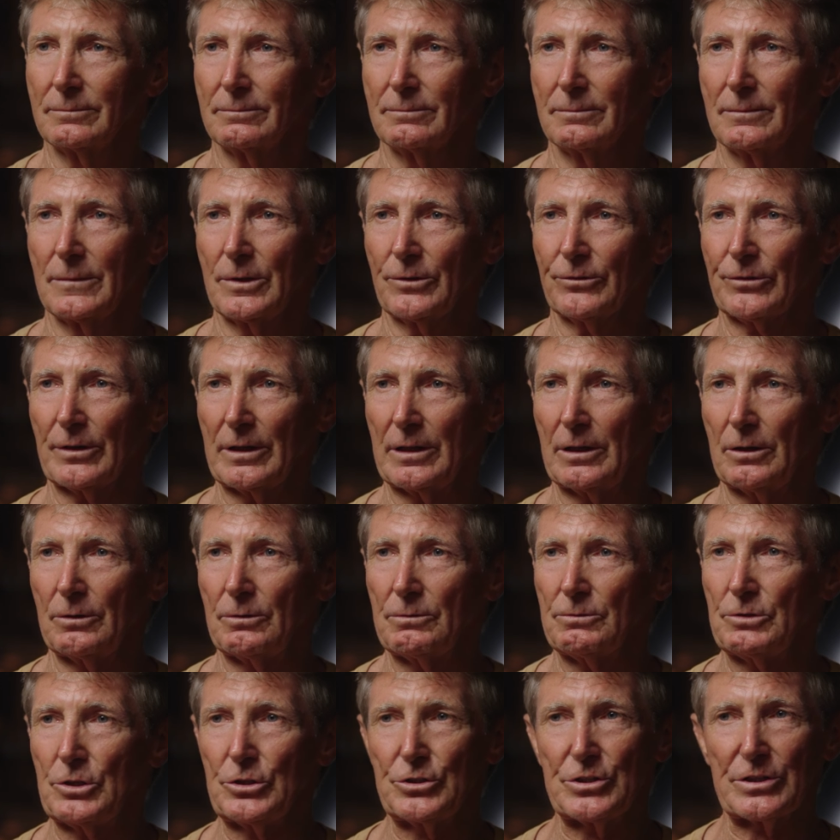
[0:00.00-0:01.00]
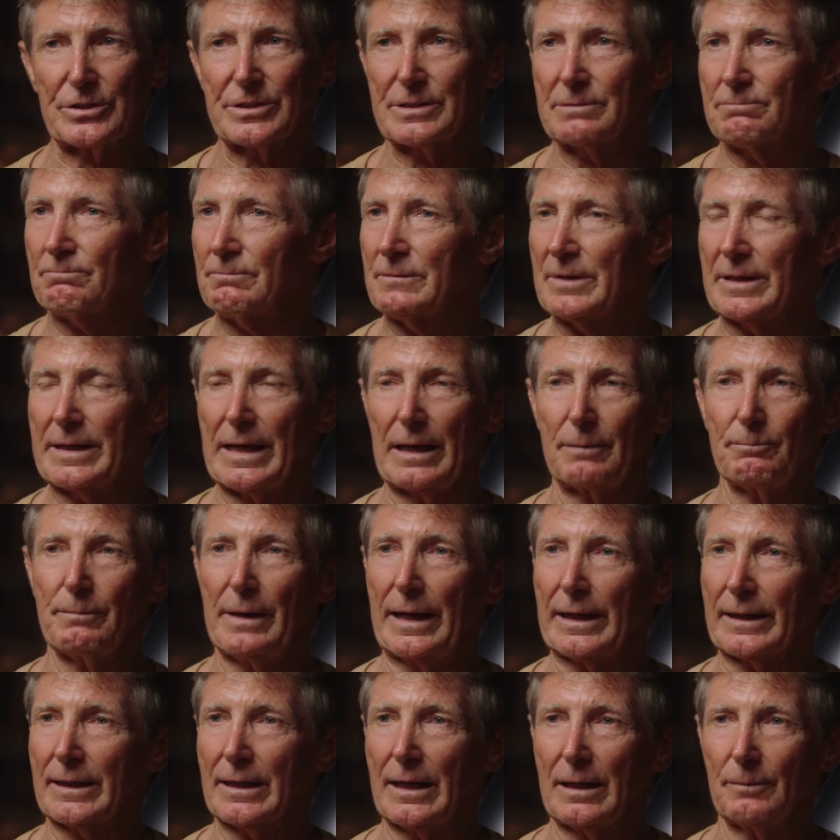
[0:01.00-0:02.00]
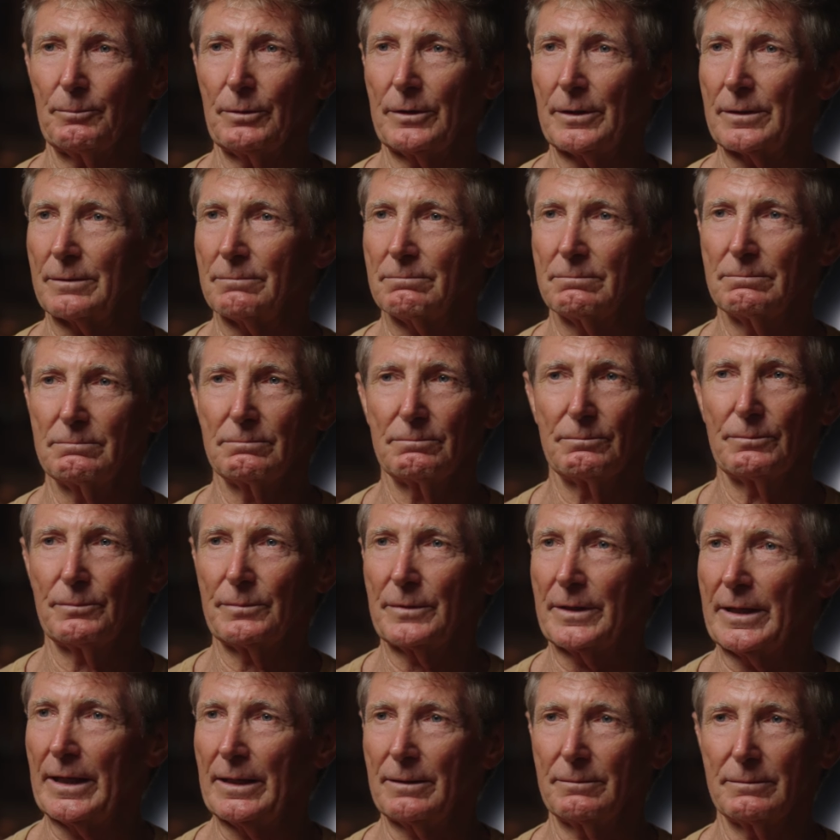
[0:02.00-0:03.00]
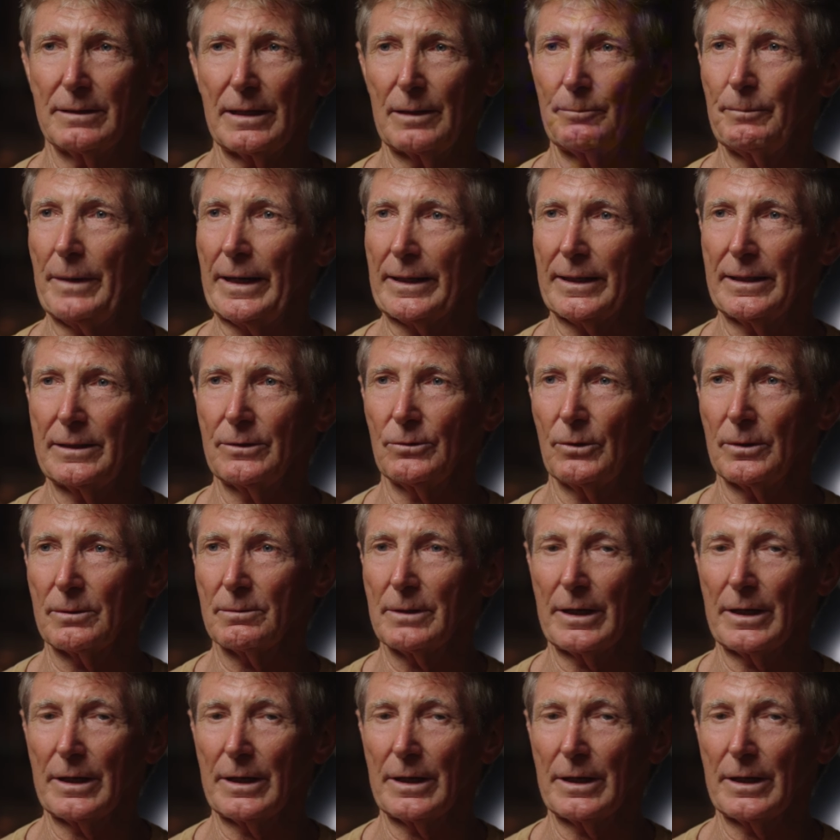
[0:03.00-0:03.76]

So you just get back up and get back into it.